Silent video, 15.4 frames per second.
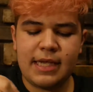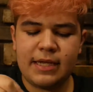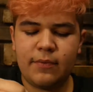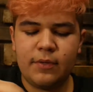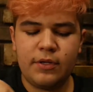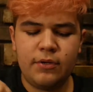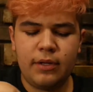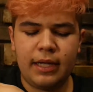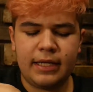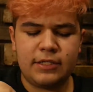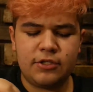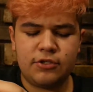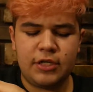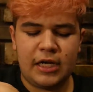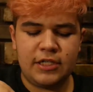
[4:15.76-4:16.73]
when you
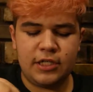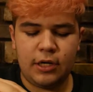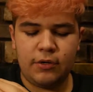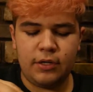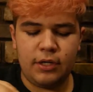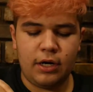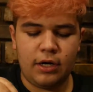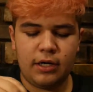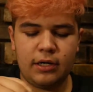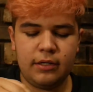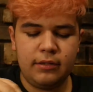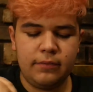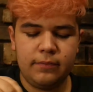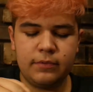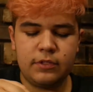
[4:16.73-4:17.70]
stretch out
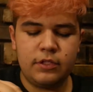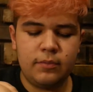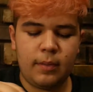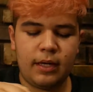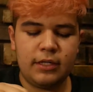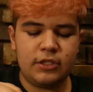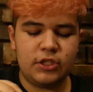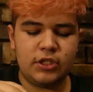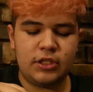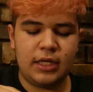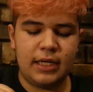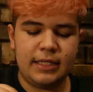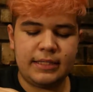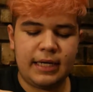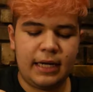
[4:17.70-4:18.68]
yarn too much
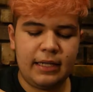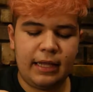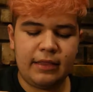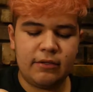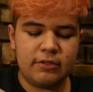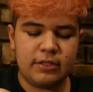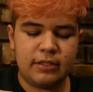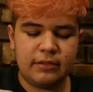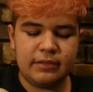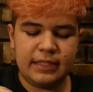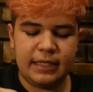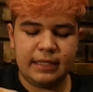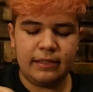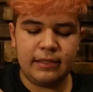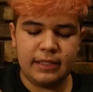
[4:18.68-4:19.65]
and it's got those little
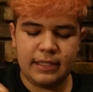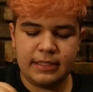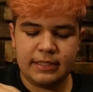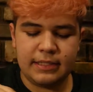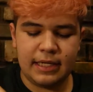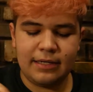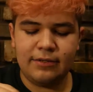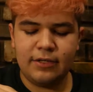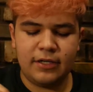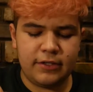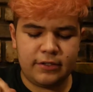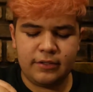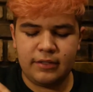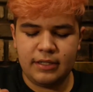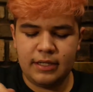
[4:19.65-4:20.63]
danglies. I don't
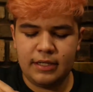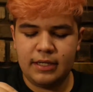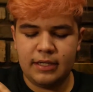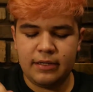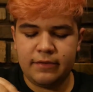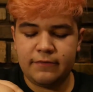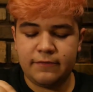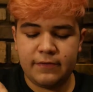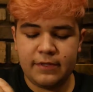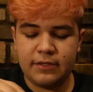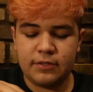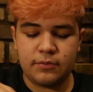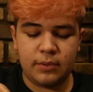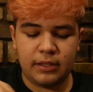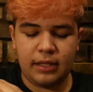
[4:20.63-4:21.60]
know. It
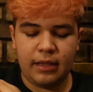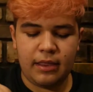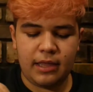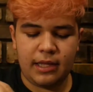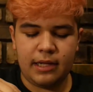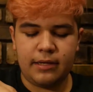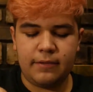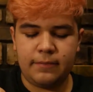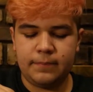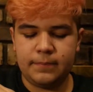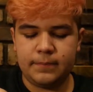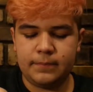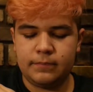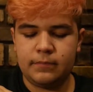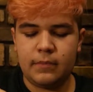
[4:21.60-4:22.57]
feels really thin.
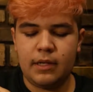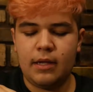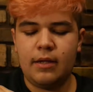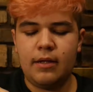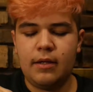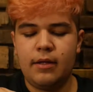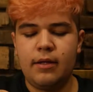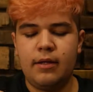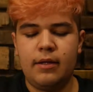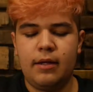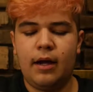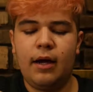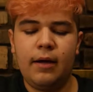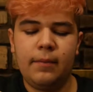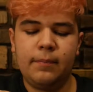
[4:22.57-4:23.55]

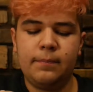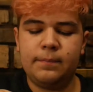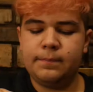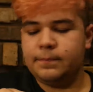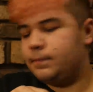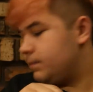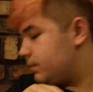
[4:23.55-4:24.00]
I